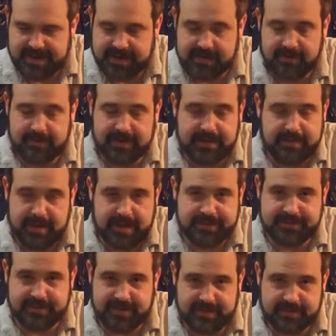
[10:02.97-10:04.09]
can only
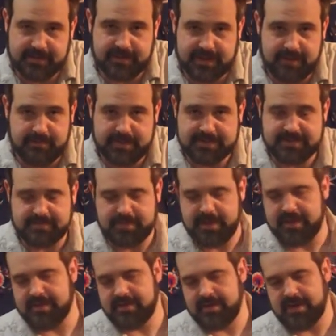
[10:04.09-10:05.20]
imagine how good that must have been.